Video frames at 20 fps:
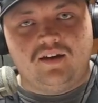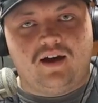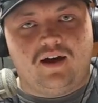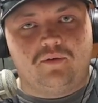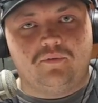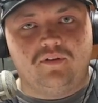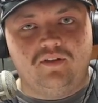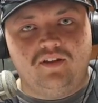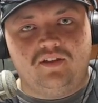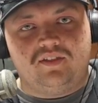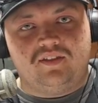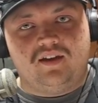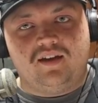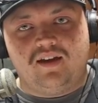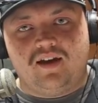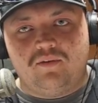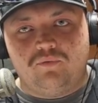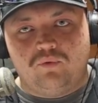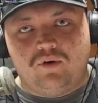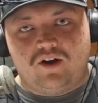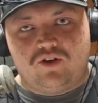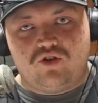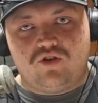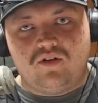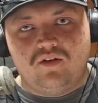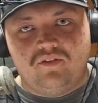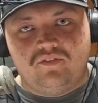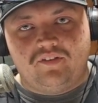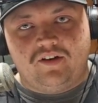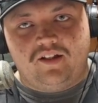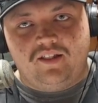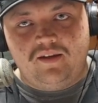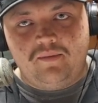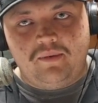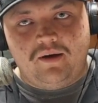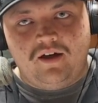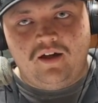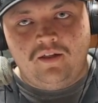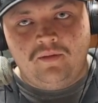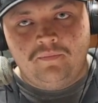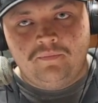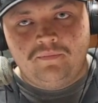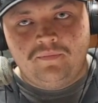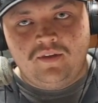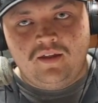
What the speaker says: I've watched volleyball.